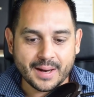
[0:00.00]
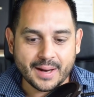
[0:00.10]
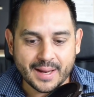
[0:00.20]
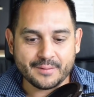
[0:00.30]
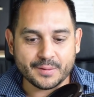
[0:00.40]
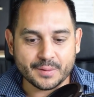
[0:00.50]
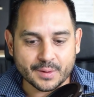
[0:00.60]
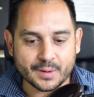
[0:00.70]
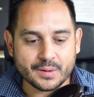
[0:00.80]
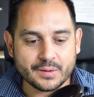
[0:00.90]
I have
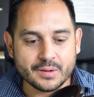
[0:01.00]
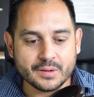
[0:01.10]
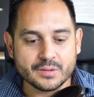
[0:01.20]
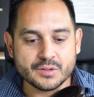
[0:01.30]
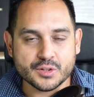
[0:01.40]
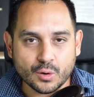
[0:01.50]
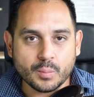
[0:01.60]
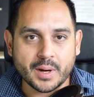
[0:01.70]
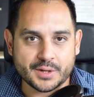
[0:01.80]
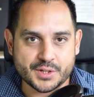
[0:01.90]
learned
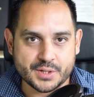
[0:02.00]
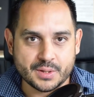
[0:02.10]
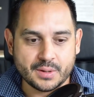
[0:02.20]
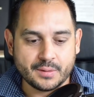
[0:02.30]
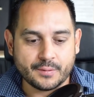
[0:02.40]
so much